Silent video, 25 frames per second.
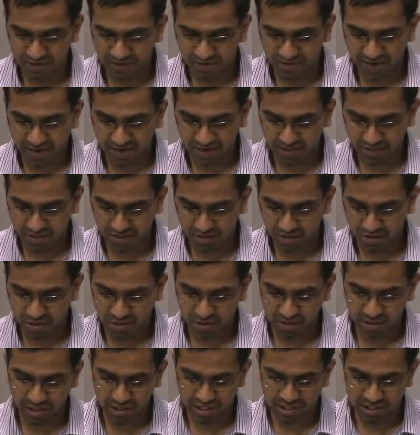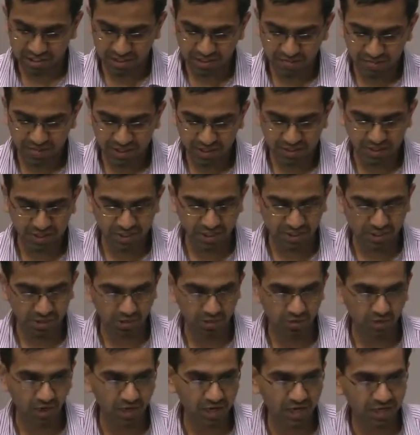the fact or established the
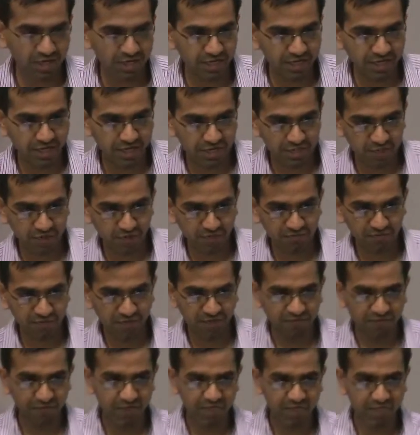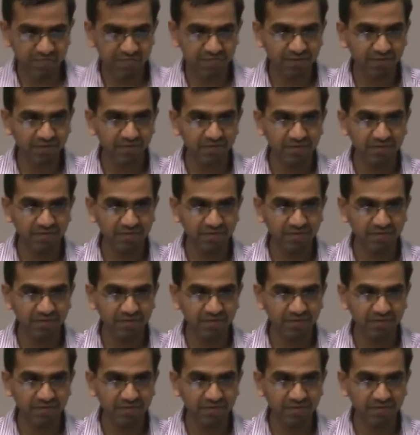quadratic nature of the FPG,